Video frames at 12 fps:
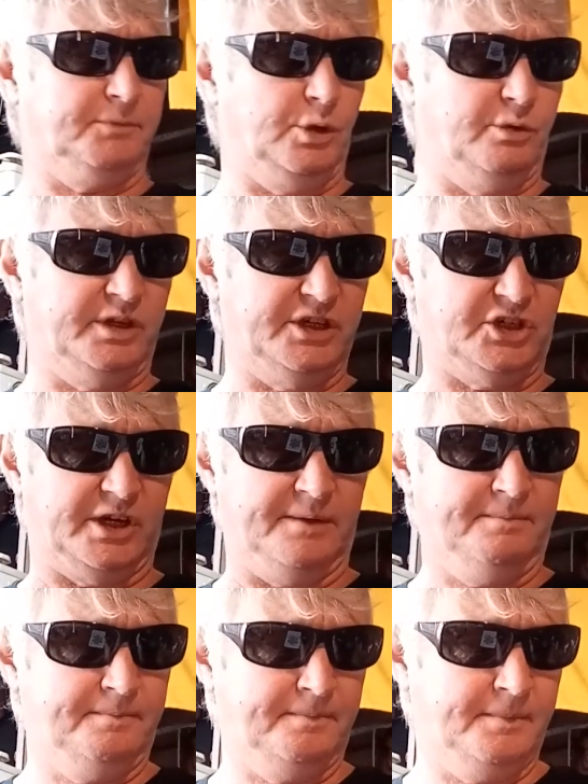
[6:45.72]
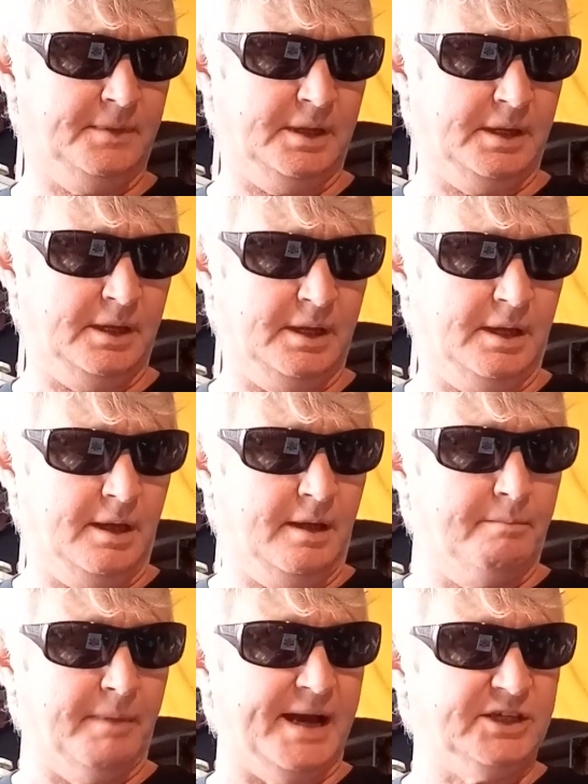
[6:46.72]
new edition.
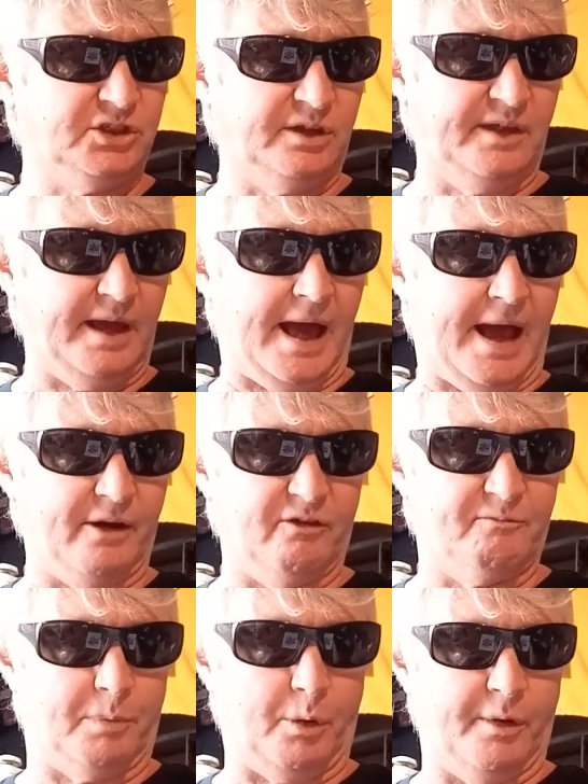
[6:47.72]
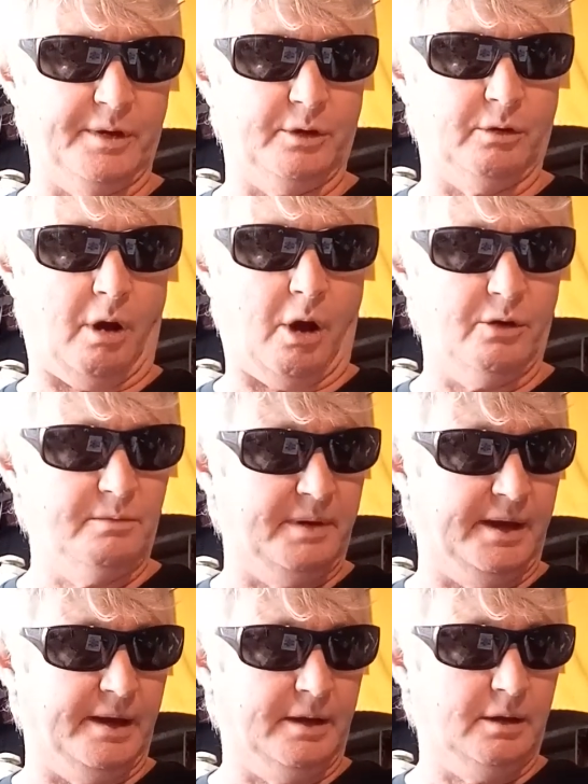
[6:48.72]
Master the art of brewing your own
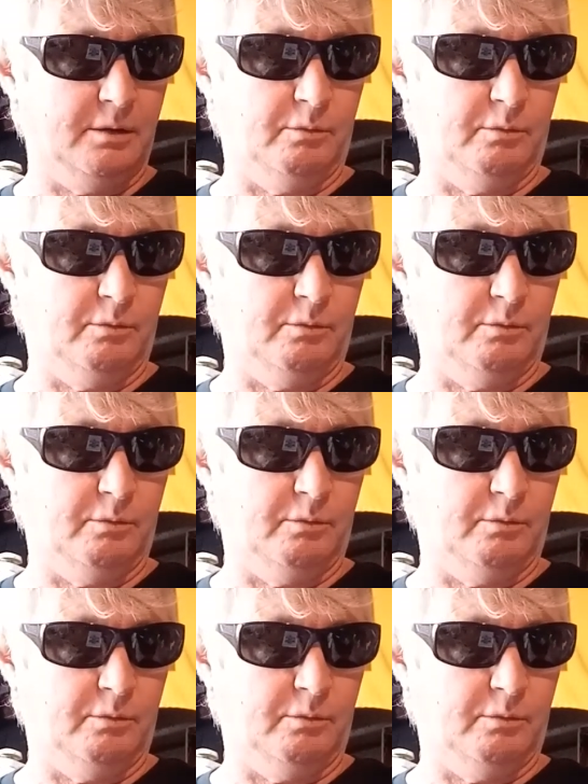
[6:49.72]
beer